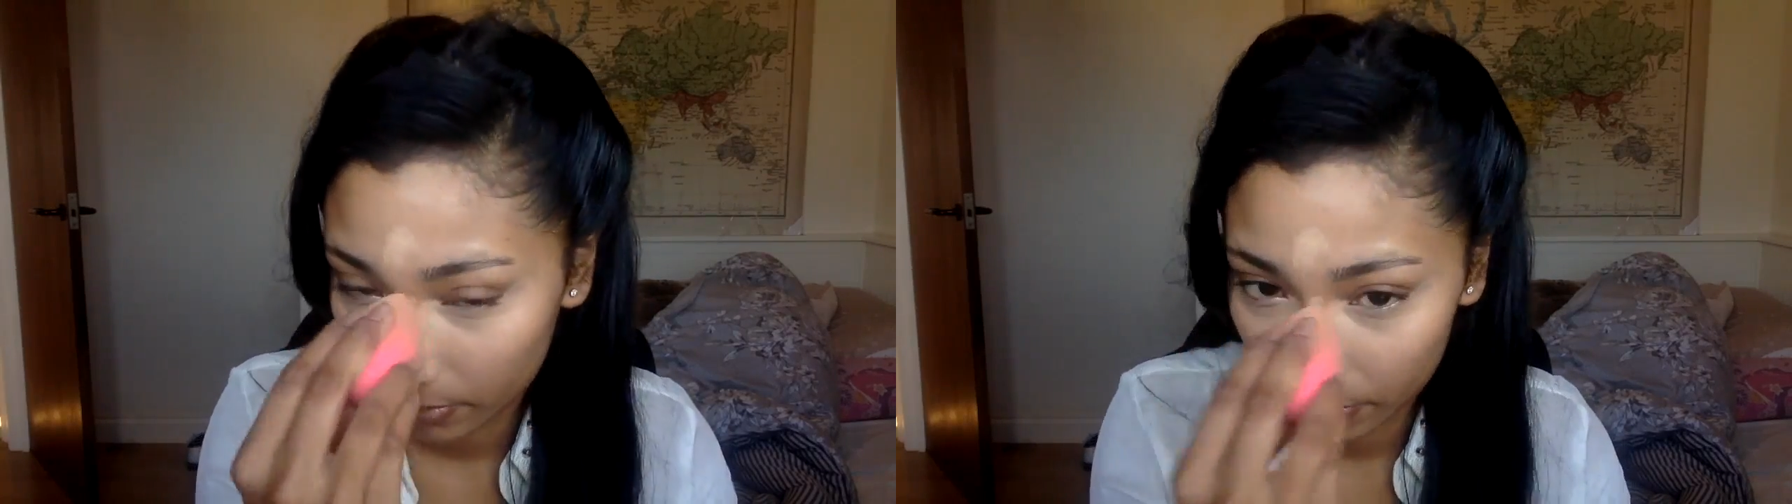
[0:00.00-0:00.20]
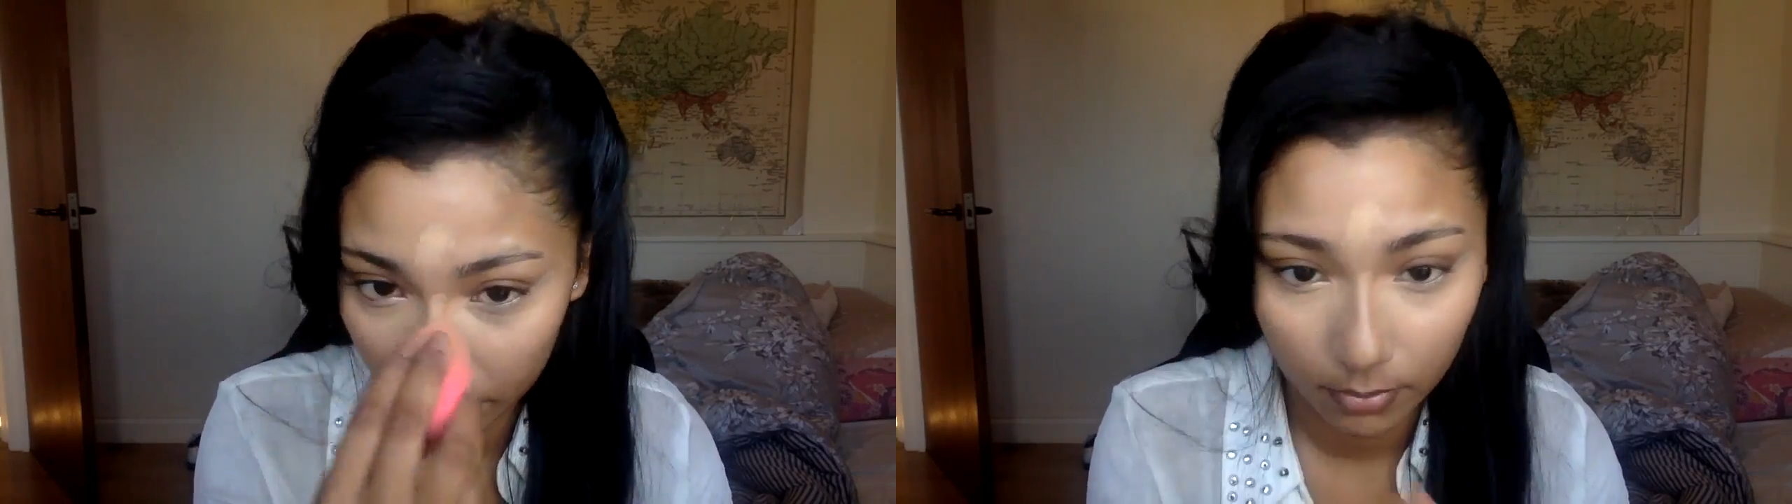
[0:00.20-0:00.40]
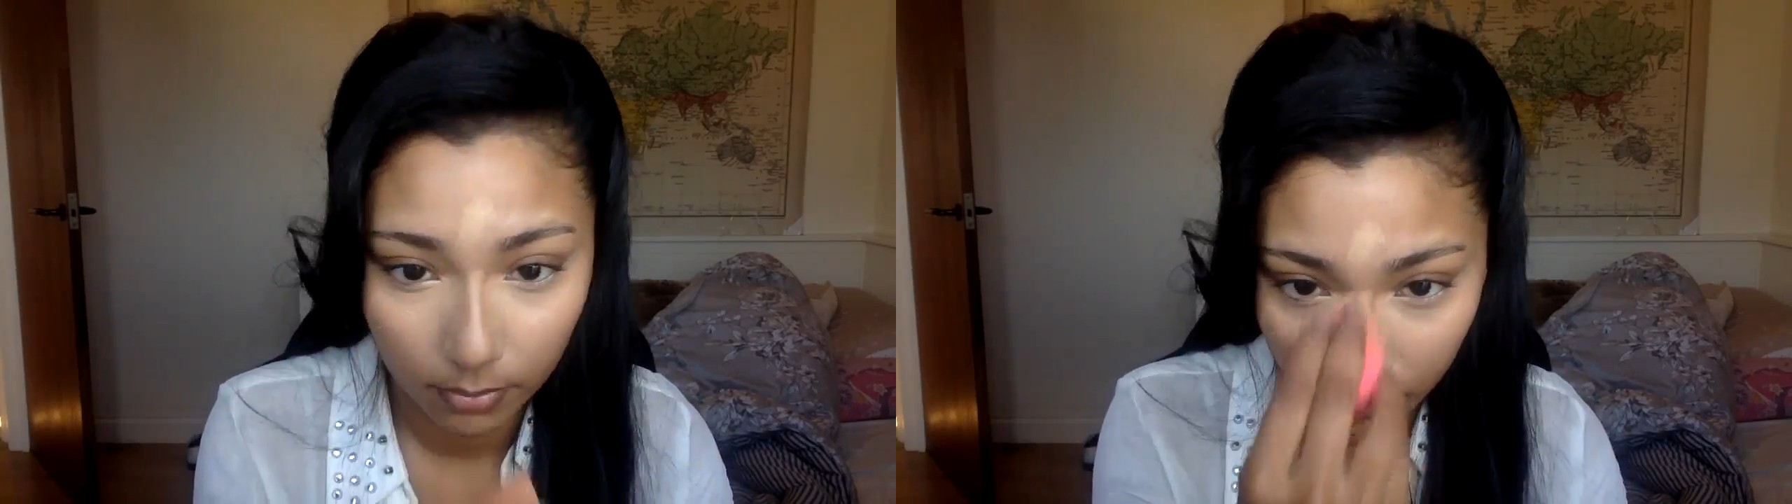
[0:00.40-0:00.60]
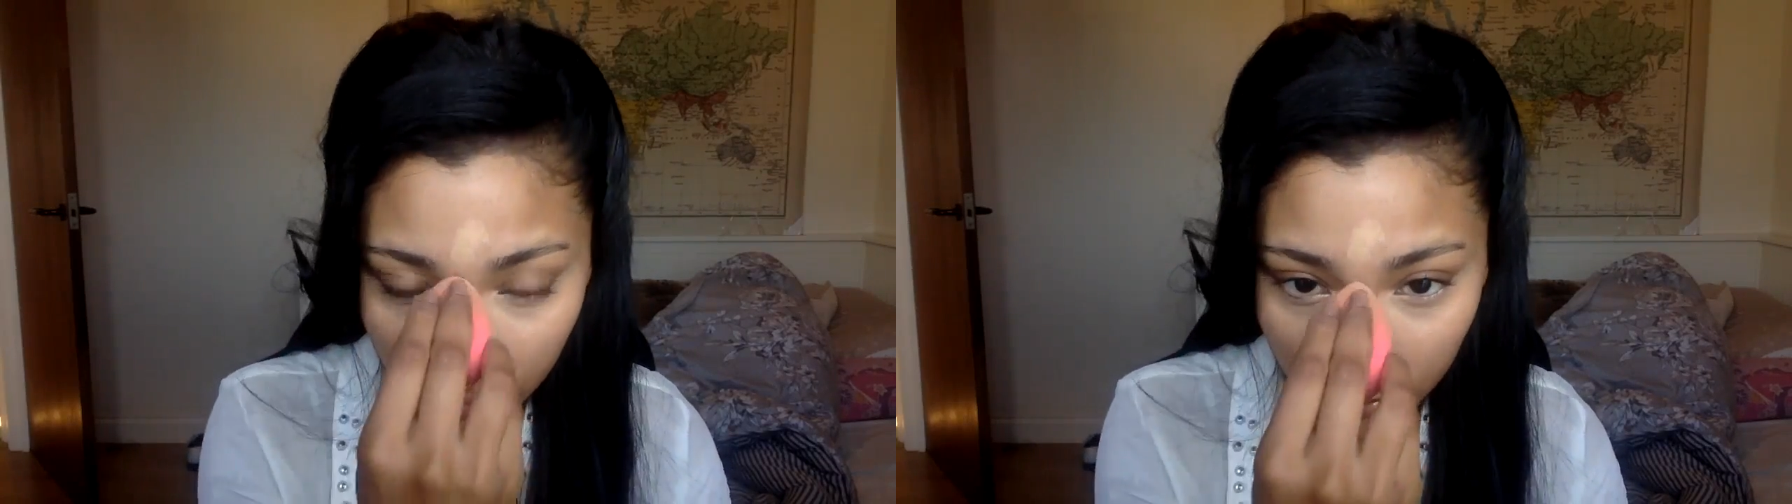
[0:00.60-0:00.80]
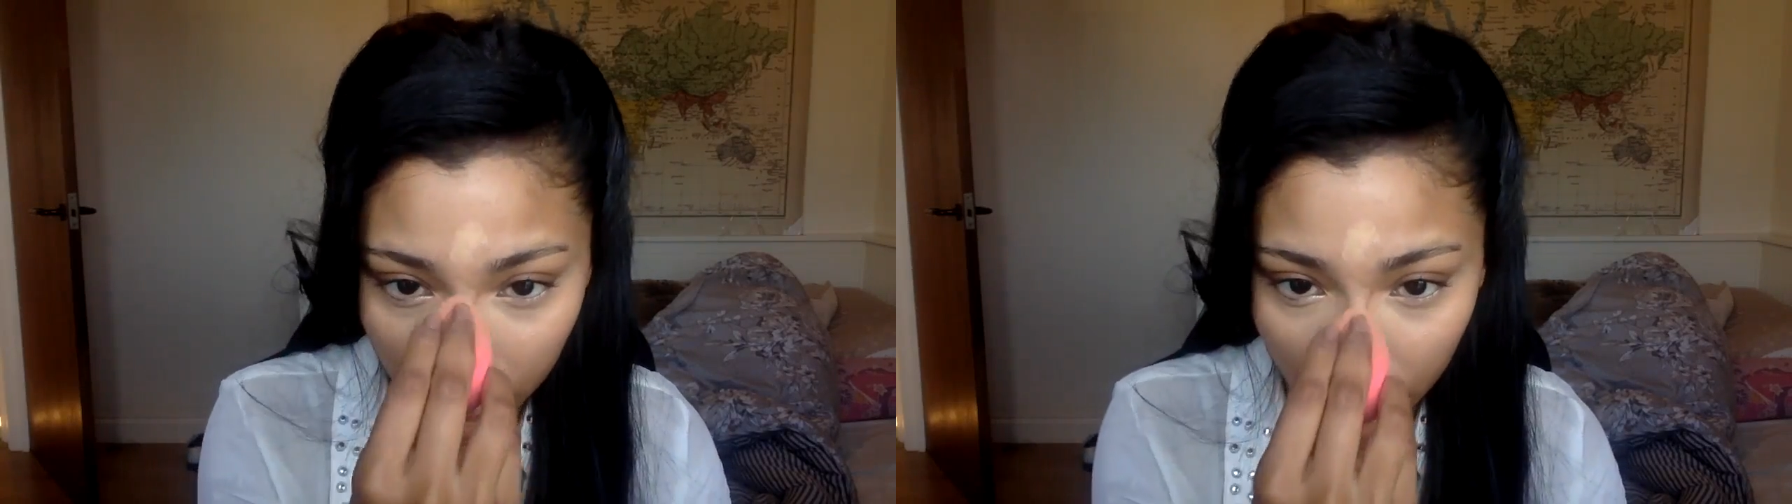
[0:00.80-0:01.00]
And then
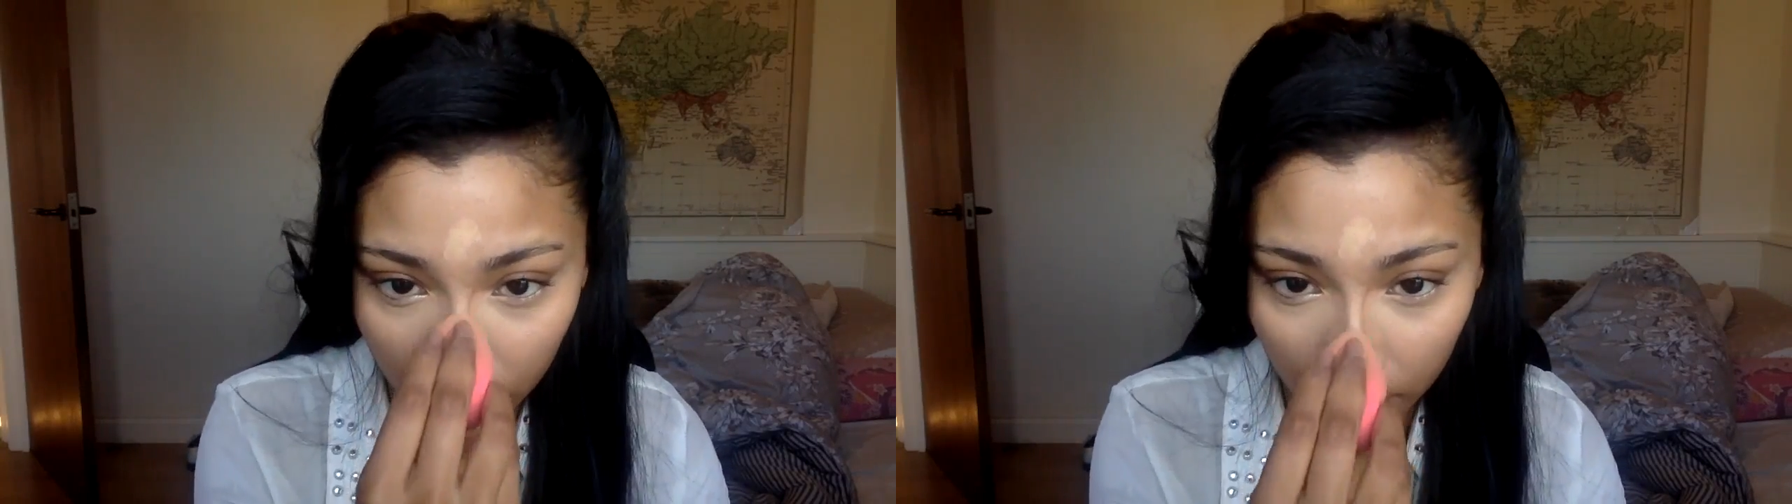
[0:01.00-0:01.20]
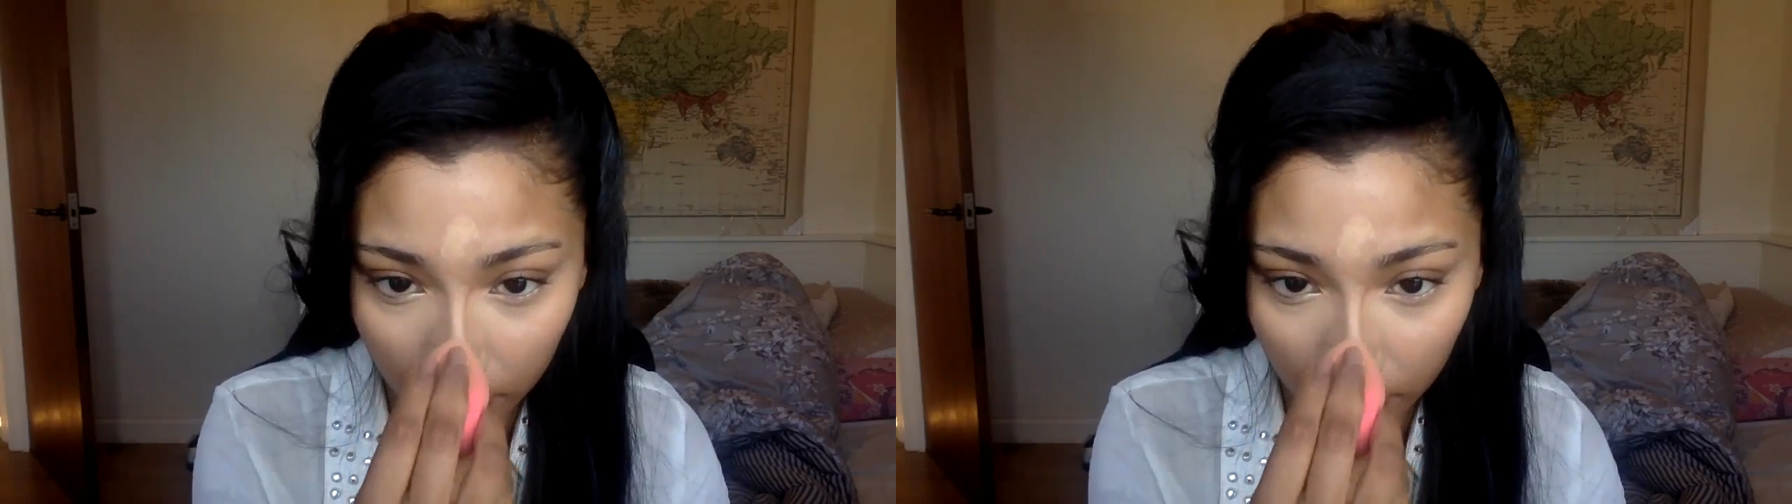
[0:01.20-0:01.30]
I will